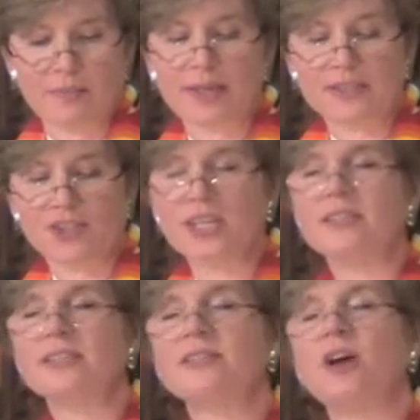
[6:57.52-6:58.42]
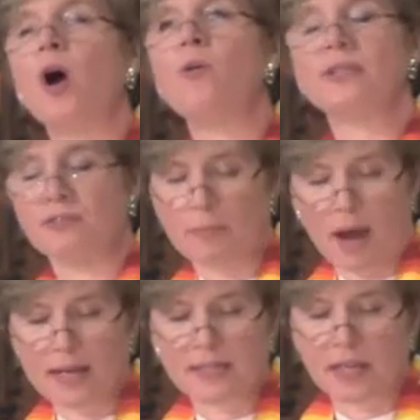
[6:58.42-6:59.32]
But as Jesus always
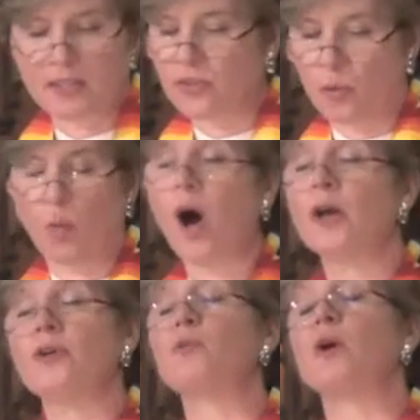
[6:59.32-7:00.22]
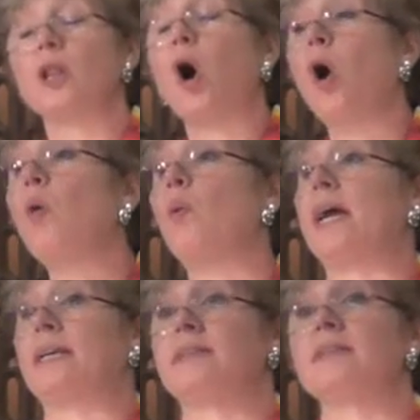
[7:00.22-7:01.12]
reminds us, the water will
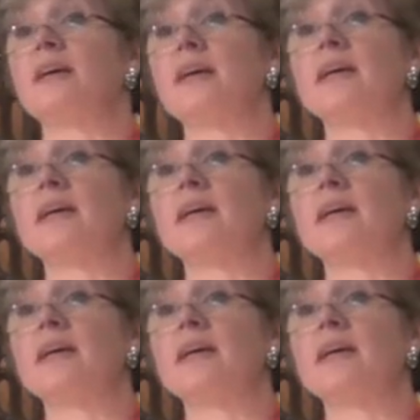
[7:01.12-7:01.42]
always